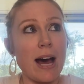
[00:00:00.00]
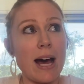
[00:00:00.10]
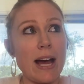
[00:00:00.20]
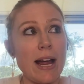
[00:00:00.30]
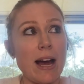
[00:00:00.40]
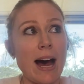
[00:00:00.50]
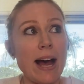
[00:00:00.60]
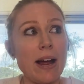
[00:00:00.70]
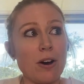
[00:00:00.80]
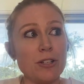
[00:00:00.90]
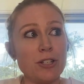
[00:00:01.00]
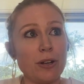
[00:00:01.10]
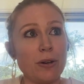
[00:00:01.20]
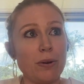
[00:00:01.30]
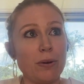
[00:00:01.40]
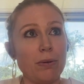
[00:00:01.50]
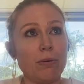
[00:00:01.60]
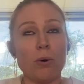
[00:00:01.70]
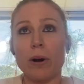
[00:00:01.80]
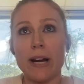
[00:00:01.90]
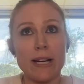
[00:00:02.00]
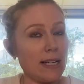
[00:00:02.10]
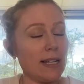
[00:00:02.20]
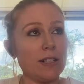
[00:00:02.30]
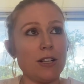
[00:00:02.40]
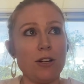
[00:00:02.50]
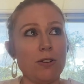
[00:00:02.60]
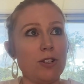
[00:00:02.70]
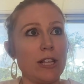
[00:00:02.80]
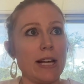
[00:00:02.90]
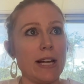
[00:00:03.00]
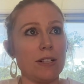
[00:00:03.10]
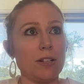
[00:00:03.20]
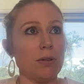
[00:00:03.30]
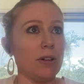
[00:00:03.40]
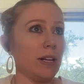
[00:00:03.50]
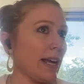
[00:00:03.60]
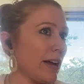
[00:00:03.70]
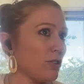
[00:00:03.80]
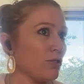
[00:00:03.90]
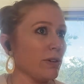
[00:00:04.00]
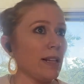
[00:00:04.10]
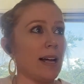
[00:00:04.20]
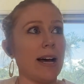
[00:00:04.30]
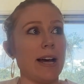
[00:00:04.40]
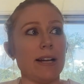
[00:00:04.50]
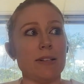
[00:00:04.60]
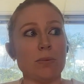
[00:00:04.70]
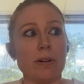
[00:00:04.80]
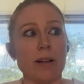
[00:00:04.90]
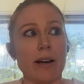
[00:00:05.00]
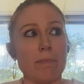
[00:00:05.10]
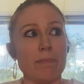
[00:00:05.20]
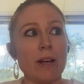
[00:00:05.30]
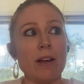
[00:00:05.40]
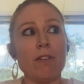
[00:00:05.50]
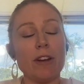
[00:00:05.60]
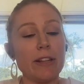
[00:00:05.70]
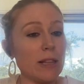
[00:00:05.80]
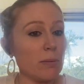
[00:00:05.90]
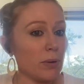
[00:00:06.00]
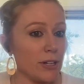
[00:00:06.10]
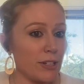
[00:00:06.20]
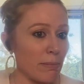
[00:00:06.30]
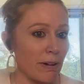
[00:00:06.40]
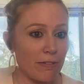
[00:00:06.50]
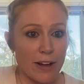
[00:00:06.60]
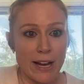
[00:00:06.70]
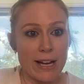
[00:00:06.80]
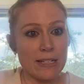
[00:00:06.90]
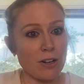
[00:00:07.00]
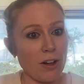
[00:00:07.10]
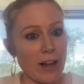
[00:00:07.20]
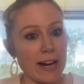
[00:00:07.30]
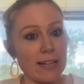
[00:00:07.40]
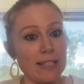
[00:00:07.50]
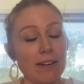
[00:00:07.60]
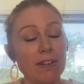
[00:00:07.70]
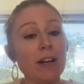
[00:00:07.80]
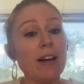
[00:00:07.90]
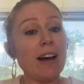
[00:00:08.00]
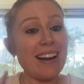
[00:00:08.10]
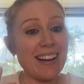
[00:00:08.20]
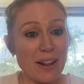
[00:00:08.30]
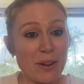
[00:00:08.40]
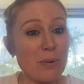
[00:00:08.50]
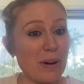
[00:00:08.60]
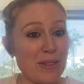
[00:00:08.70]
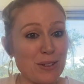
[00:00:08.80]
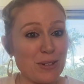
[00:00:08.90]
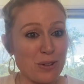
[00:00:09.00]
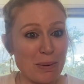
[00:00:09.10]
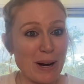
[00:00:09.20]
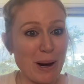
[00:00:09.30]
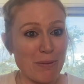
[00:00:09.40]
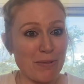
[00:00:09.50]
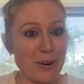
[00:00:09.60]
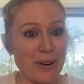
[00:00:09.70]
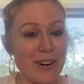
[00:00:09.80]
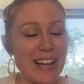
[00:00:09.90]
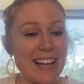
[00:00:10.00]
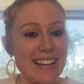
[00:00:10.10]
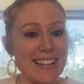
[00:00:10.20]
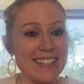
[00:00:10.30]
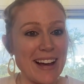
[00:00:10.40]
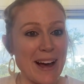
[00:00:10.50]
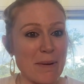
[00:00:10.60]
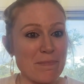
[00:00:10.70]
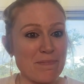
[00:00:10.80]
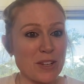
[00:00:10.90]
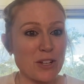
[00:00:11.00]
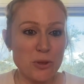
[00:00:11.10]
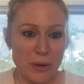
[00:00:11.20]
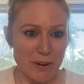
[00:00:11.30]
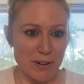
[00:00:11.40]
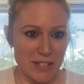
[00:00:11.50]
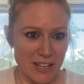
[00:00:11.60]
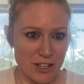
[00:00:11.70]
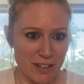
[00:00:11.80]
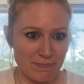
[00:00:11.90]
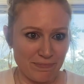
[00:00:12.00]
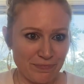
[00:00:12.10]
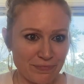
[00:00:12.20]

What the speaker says: I also orienting is a huge thing. So looking out at tree lines, feeling the breeze on my face, all that kind of stuff. Another one that's super helpful is joint rotation.